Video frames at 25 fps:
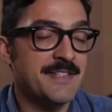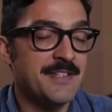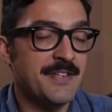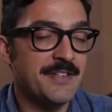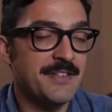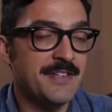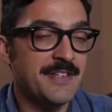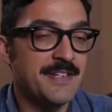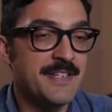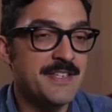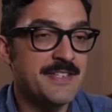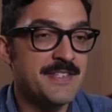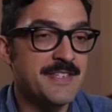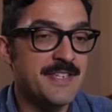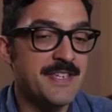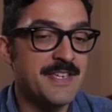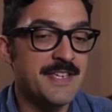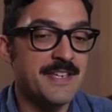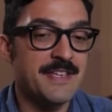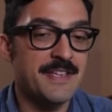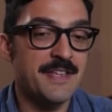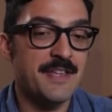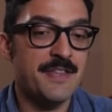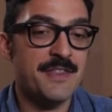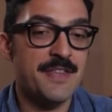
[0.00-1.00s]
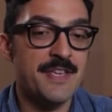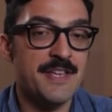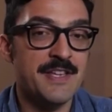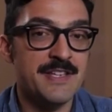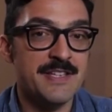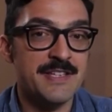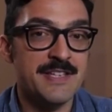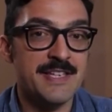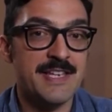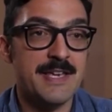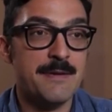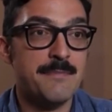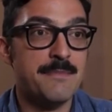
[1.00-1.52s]
not an easy thing
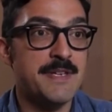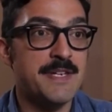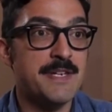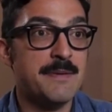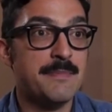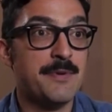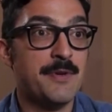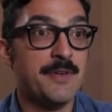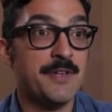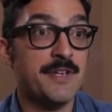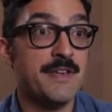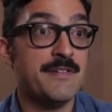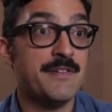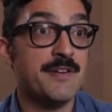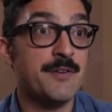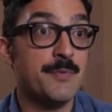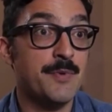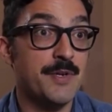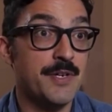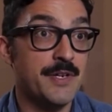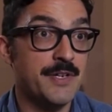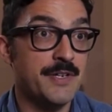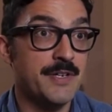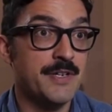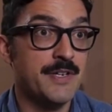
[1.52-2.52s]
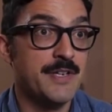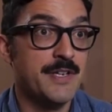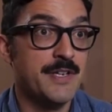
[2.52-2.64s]
that can be deployed everywhere.